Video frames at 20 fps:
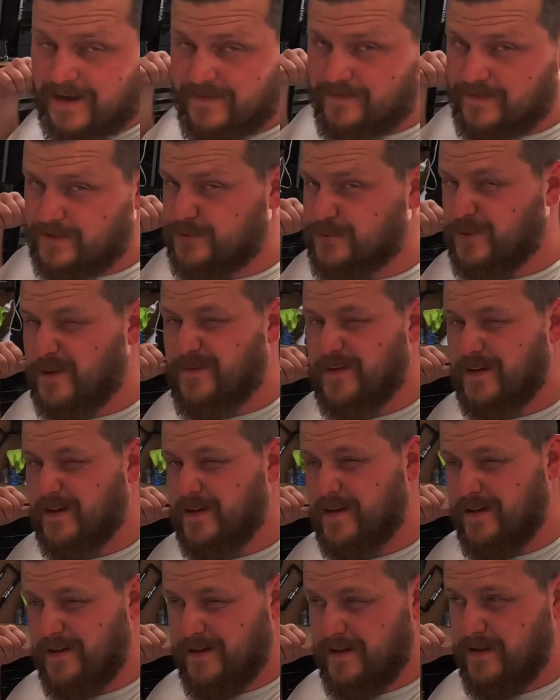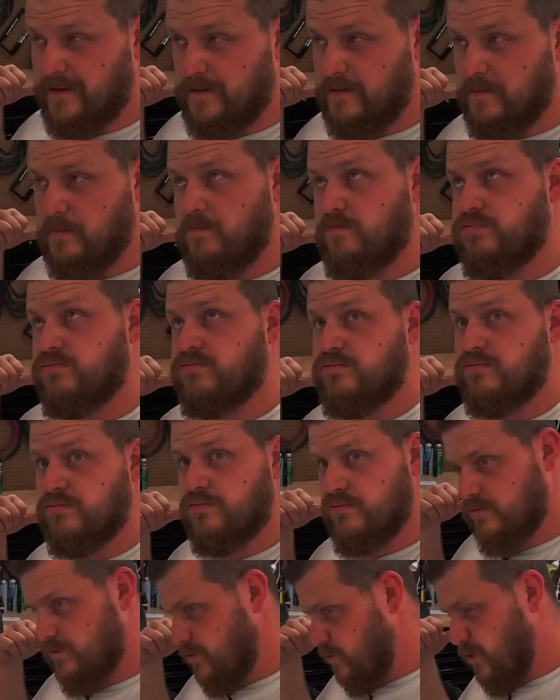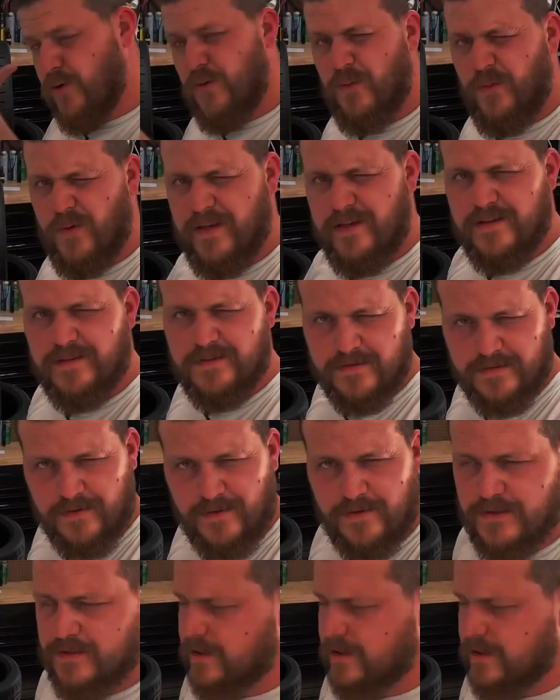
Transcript: haven't driven it in 2 weeks or